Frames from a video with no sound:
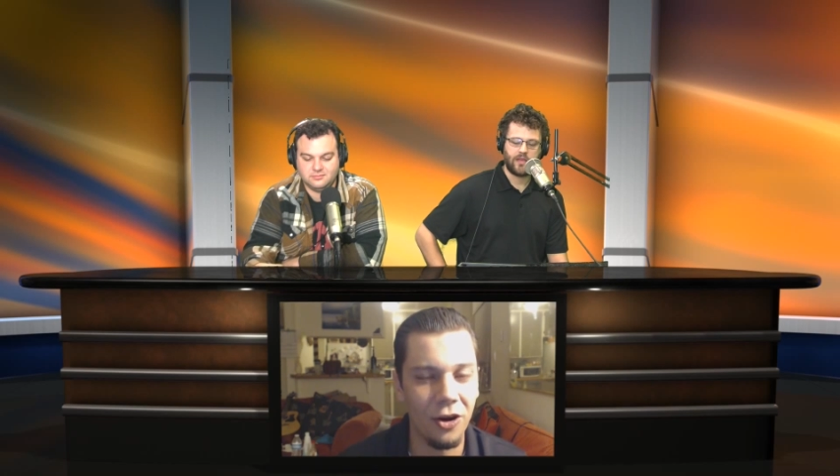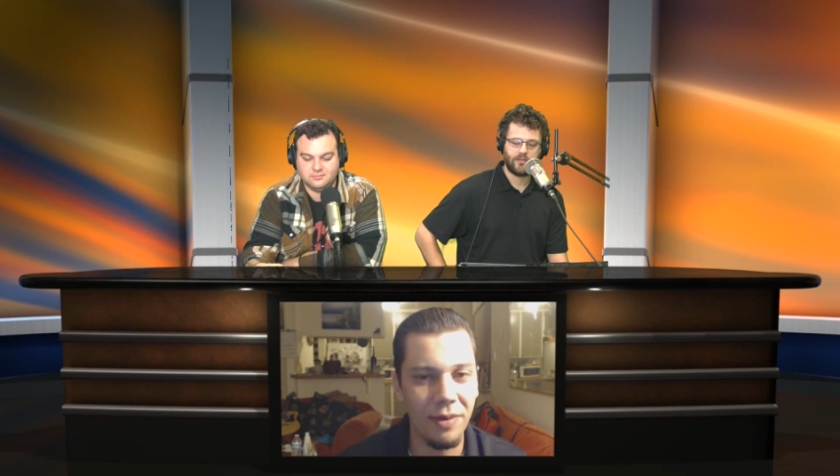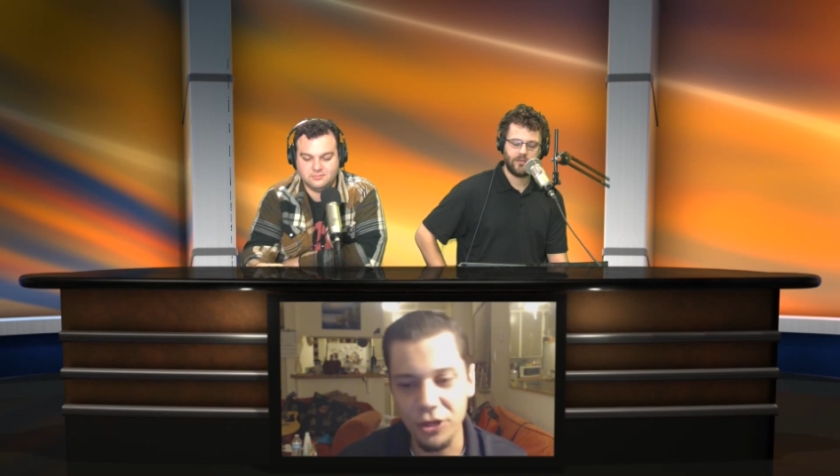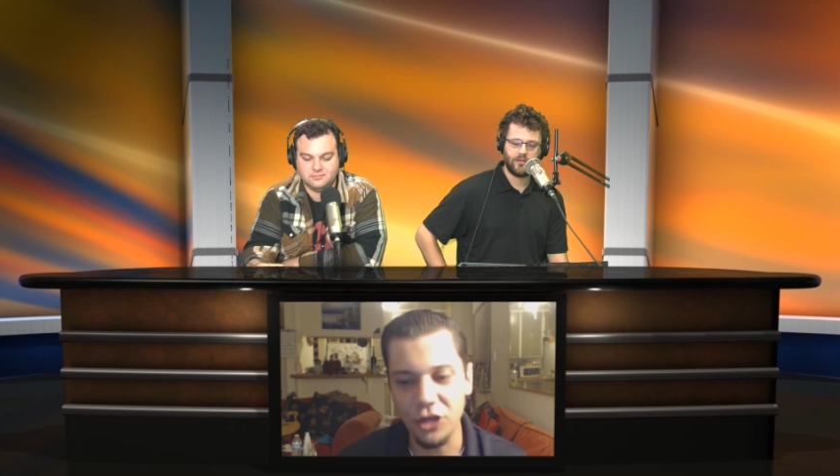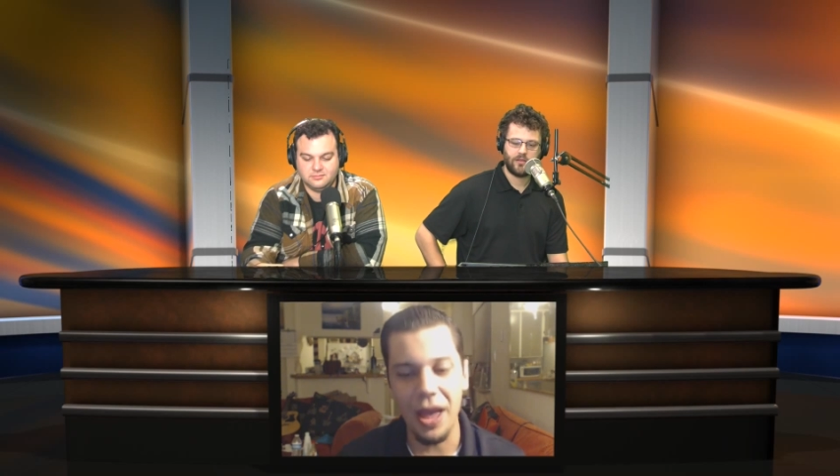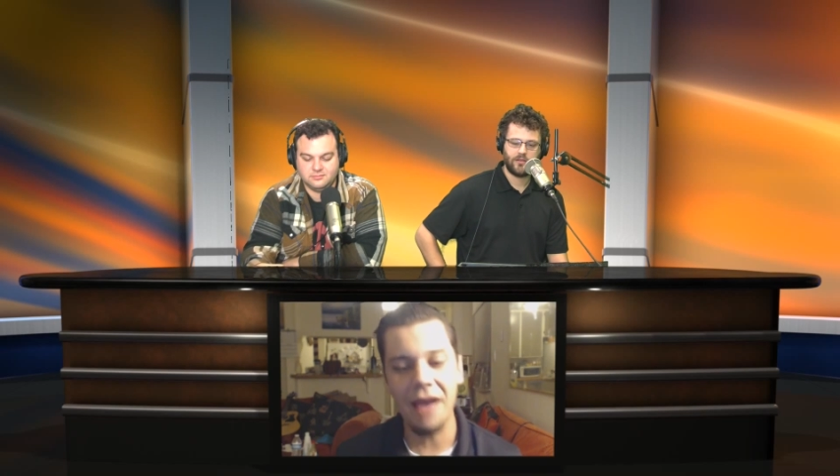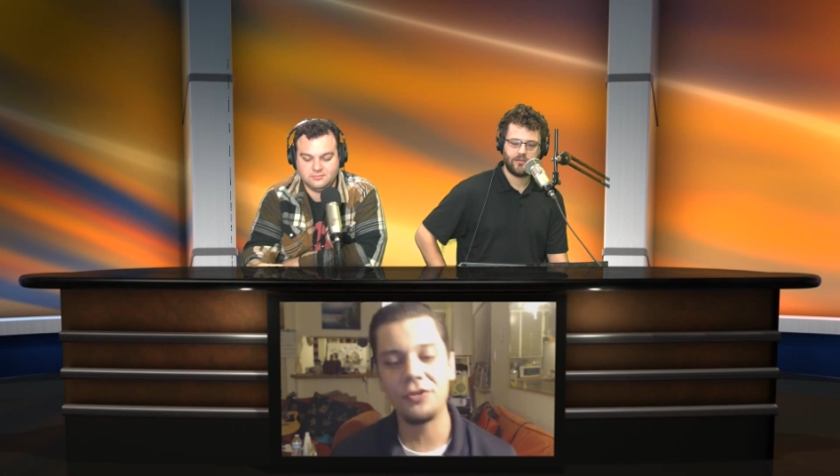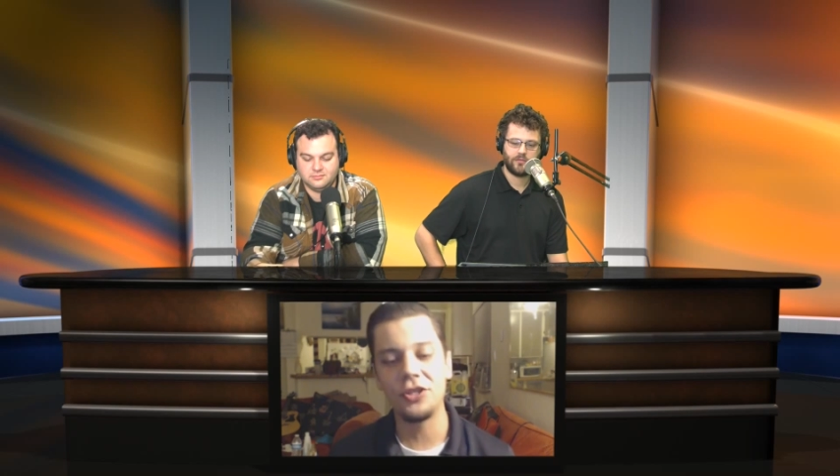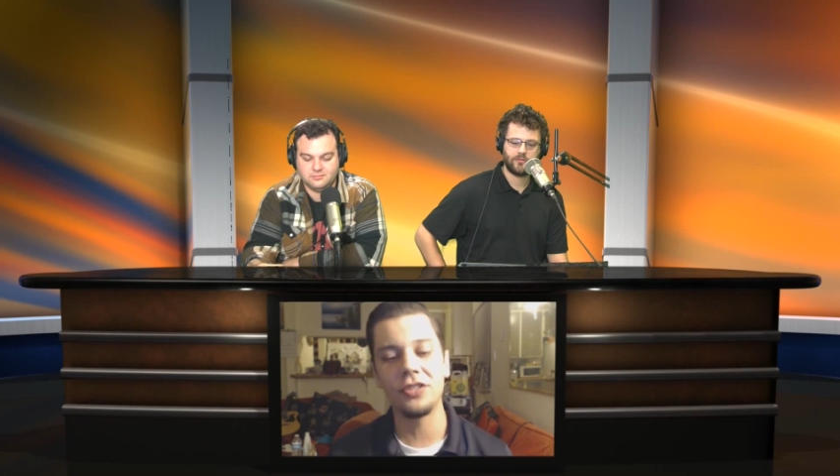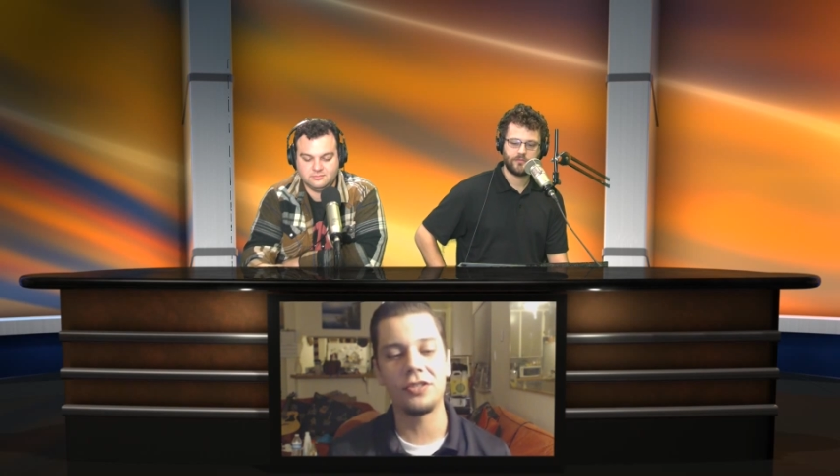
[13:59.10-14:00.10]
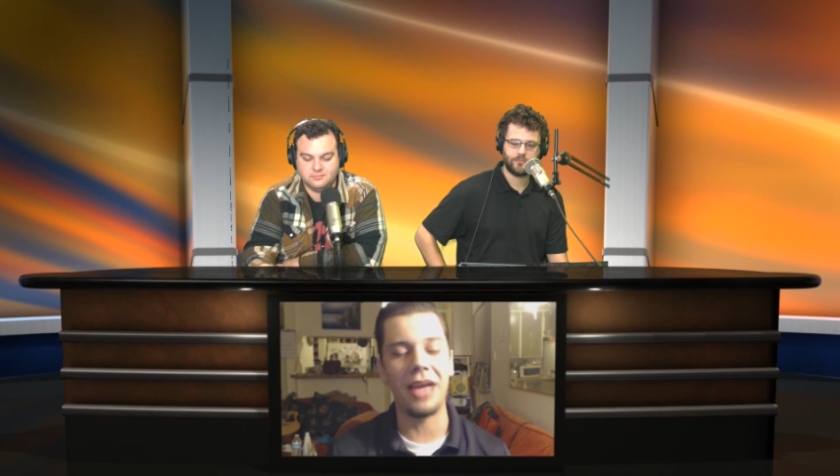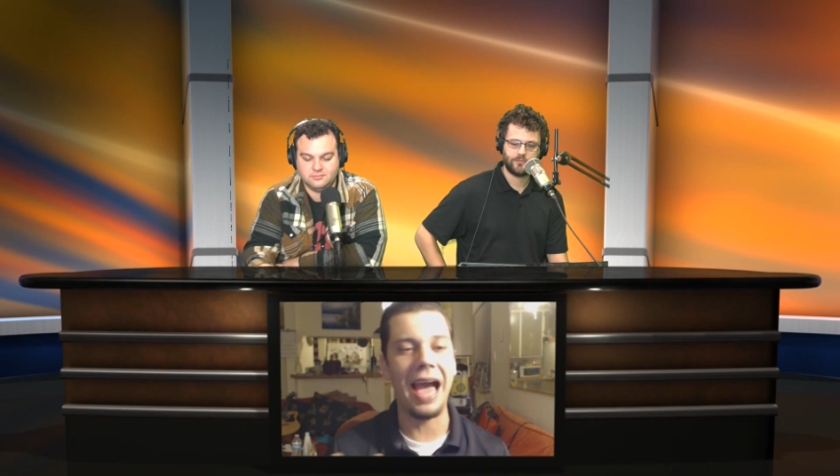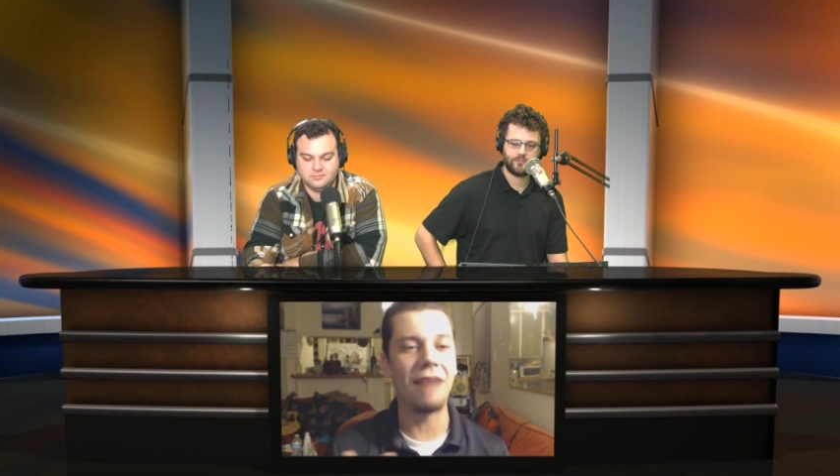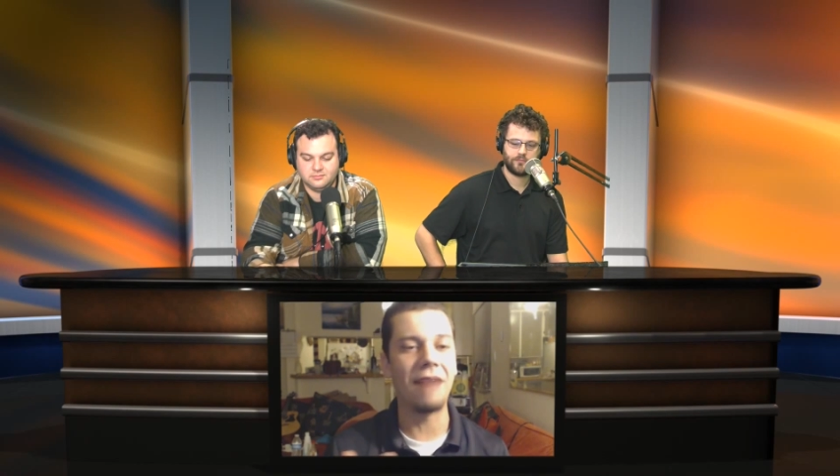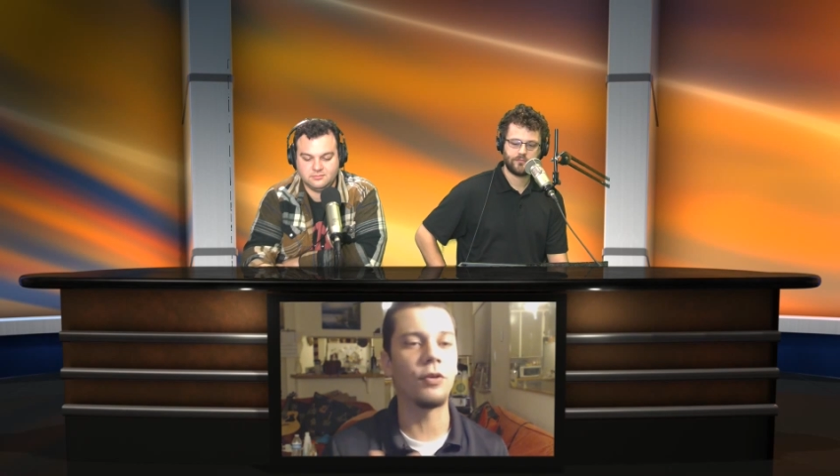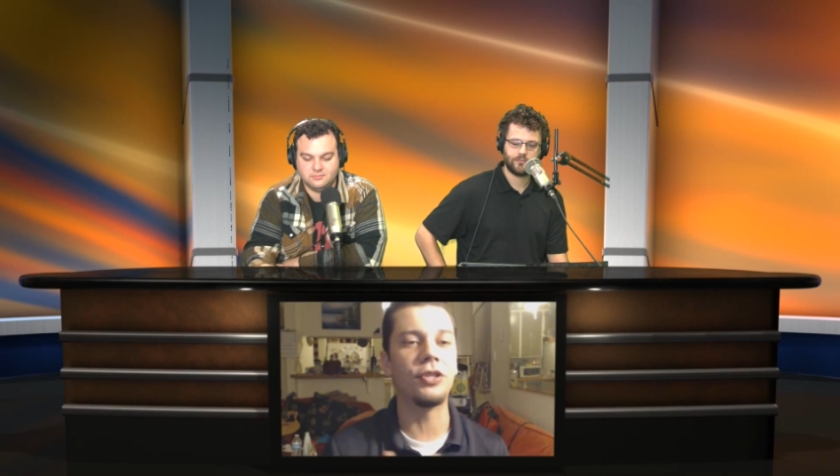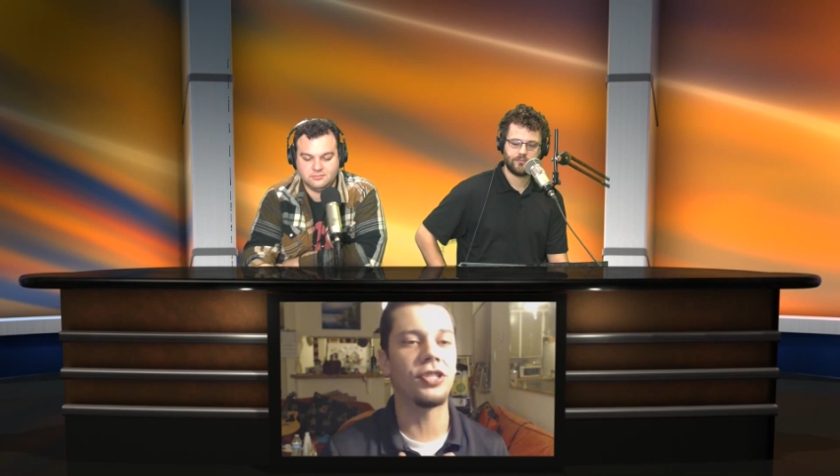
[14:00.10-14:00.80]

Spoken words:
You know what I mean? When you have just